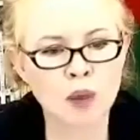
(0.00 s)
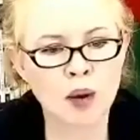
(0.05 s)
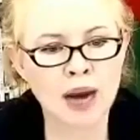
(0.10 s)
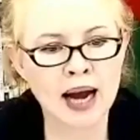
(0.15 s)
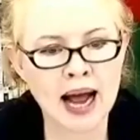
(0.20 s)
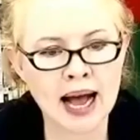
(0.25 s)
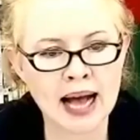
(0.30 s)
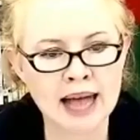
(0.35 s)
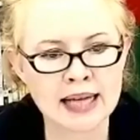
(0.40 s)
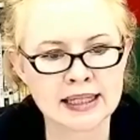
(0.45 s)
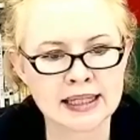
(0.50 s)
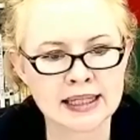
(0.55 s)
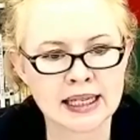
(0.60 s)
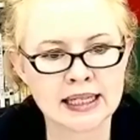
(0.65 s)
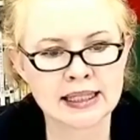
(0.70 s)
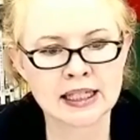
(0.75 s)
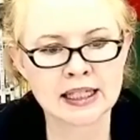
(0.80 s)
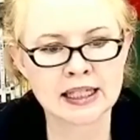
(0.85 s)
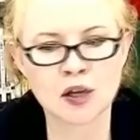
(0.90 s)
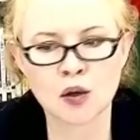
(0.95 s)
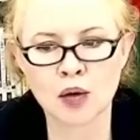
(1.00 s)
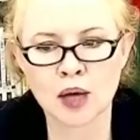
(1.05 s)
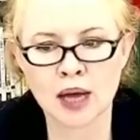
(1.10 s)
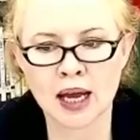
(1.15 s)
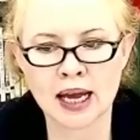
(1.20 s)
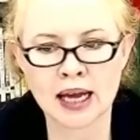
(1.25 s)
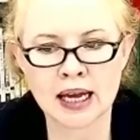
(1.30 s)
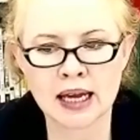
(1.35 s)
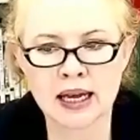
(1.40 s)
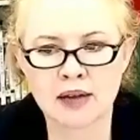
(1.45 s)
to ask, is it
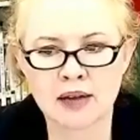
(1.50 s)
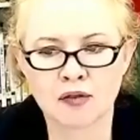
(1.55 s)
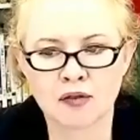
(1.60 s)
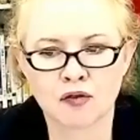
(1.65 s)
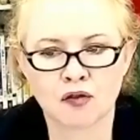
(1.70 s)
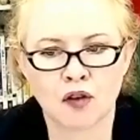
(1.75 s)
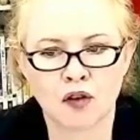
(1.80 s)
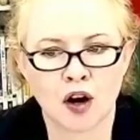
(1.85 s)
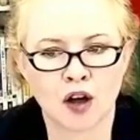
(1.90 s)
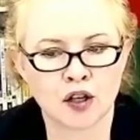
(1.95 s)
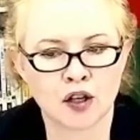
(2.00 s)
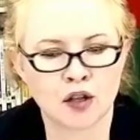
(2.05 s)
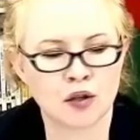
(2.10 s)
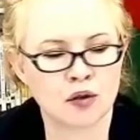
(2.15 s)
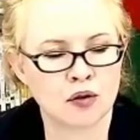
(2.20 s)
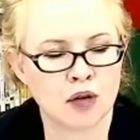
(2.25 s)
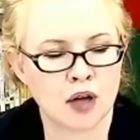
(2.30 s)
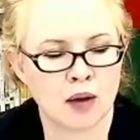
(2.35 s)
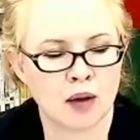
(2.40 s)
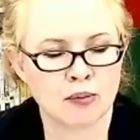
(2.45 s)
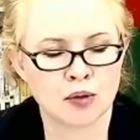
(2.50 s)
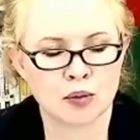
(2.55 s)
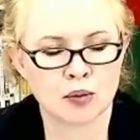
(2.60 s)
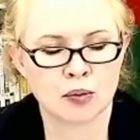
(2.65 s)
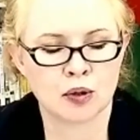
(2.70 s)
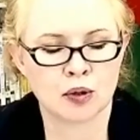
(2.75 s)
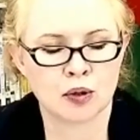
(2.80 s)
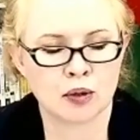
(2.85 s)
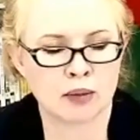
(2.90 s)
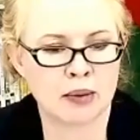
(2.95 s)
okay if, are you comfortable,
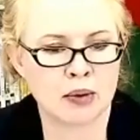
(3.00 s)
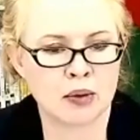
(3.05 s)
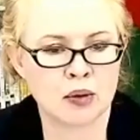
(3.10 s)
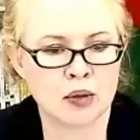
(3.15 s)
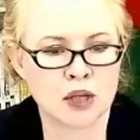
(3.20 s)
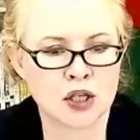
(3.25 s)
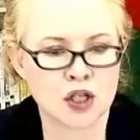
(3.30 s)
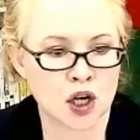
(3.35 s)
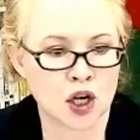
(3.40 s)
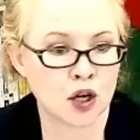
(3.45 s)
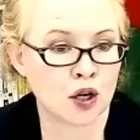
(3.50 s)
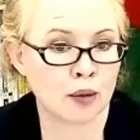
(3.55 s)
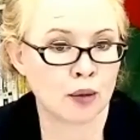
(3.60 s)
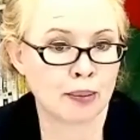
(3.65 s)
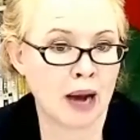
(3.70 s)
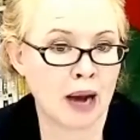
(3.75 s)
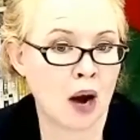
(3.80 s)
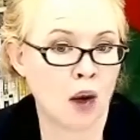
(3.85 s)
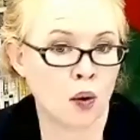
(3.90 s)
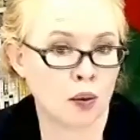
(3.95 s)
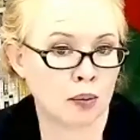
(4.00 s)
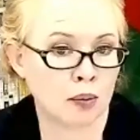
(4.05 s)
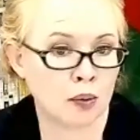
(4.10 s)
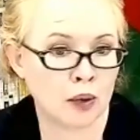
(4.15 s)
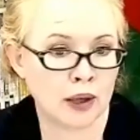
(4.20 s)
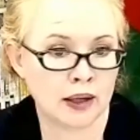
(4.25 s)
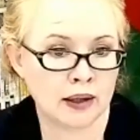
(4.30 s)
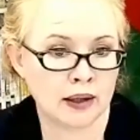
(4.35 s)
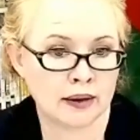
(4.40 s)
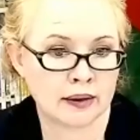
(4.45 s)
maybe we share your
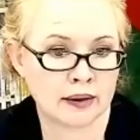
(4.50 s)
PowerPoint?